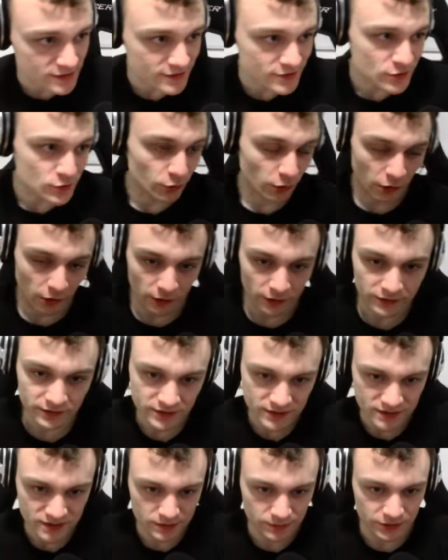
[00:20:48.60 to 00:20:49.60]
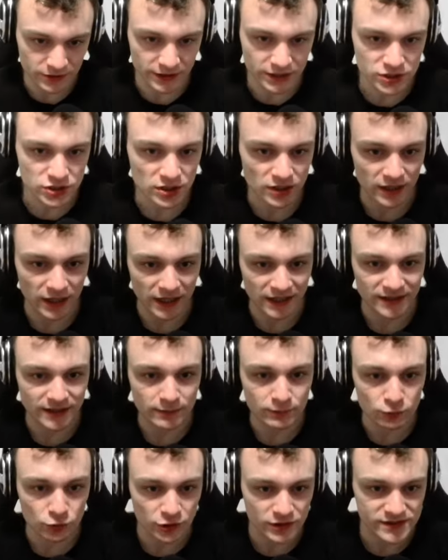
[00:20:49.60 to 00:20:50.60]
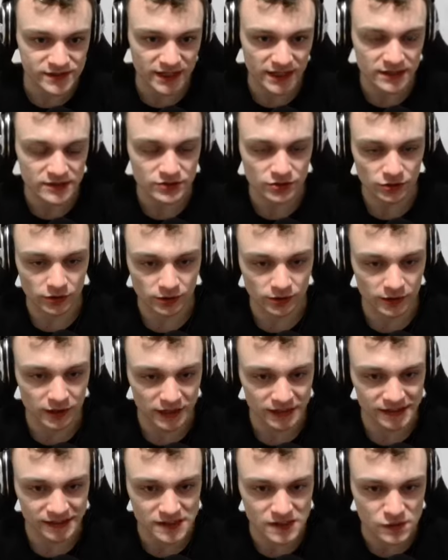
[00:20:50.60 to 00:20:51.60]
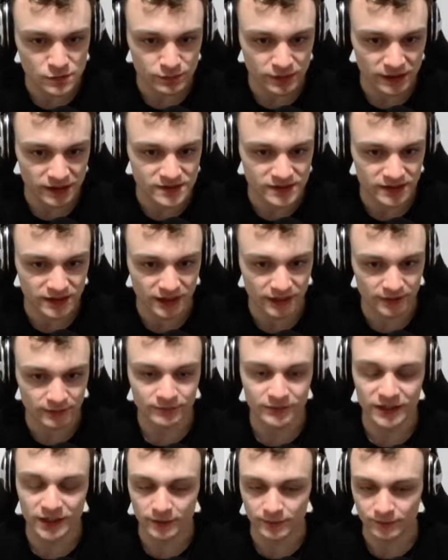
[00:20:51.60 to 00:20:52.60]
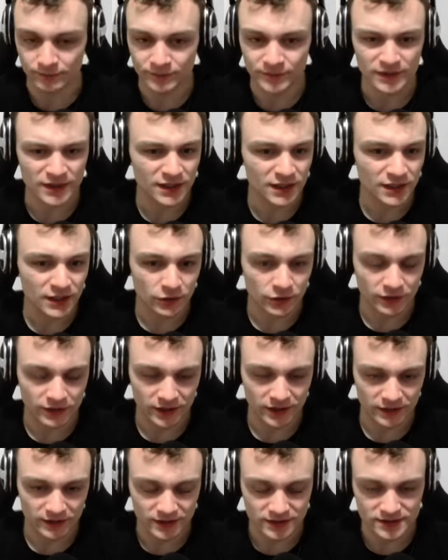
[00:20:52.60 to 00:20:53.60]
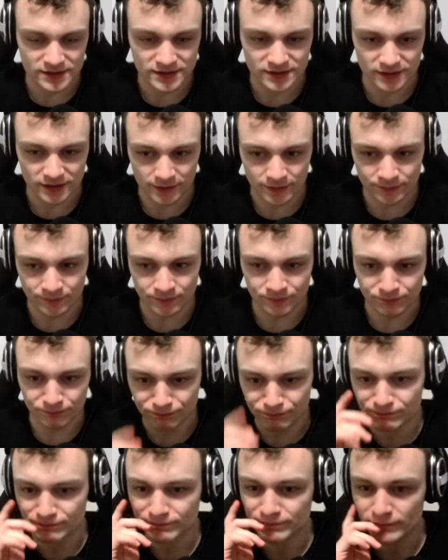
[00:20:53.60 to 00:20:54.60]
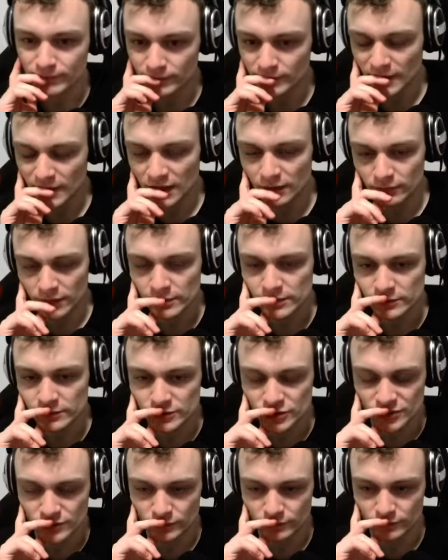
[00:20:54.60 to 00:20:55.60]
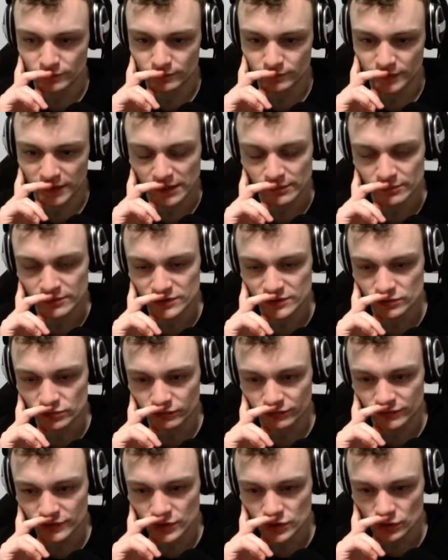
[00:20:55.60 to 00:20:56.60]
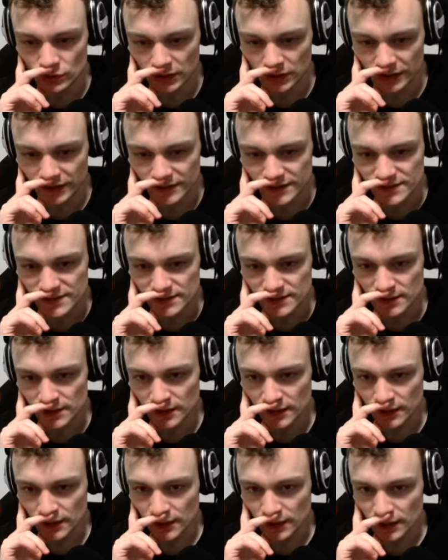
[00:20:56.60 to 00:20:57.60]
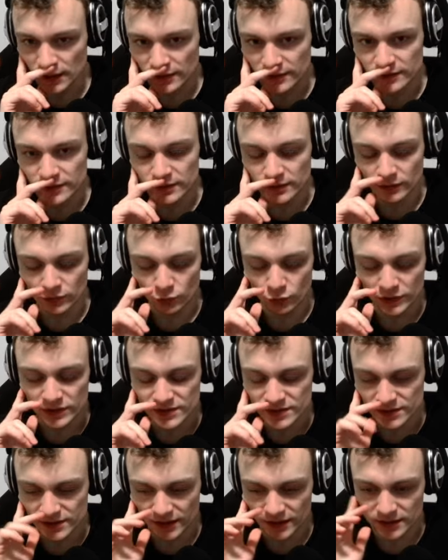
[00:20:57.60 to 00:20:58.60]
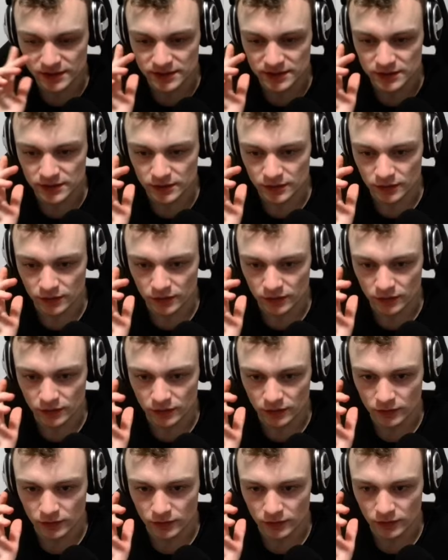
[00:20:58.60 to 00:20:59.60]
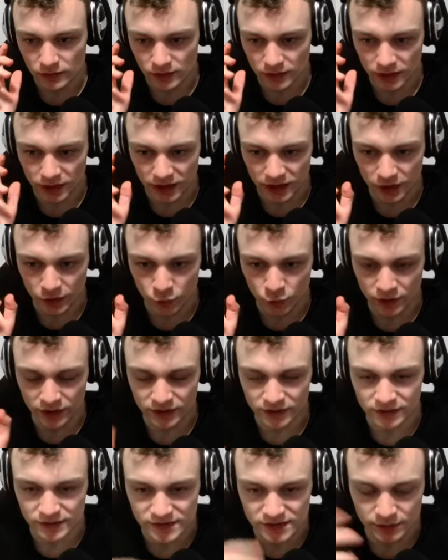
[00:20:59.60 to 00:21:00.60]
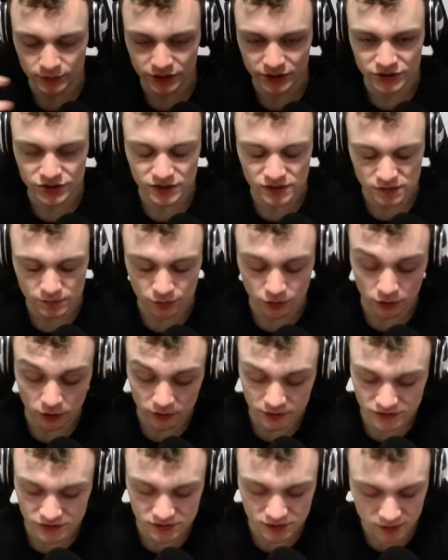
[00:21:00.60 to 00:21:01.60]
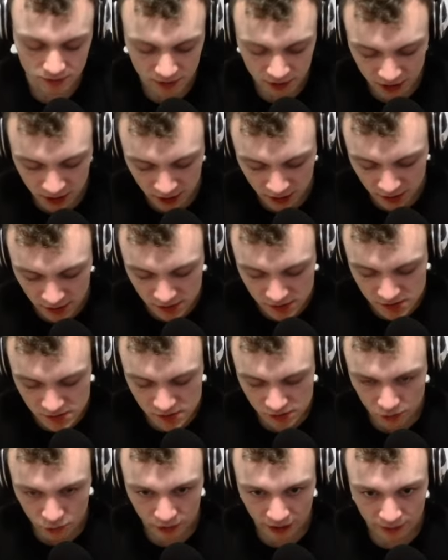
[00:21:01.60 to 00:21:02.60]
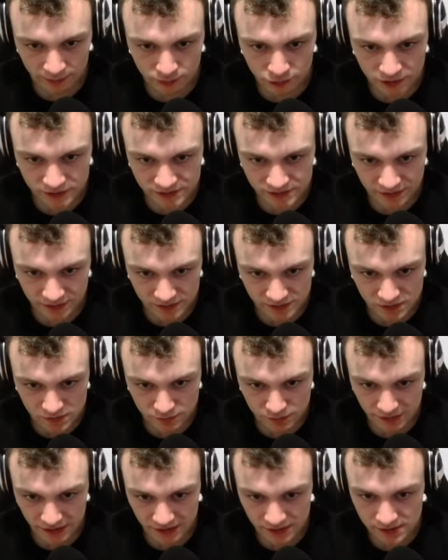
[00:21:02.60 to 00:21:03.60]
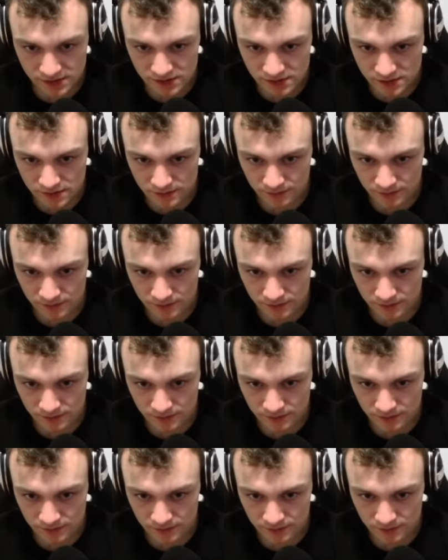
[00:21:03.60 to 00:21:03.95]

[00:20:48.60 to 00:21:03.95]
to halt the simulation and then press enter and then space again? Yeah. Okay, that maybe we should be able to visualize the reset when the simulation is paused. So I'm pressing space,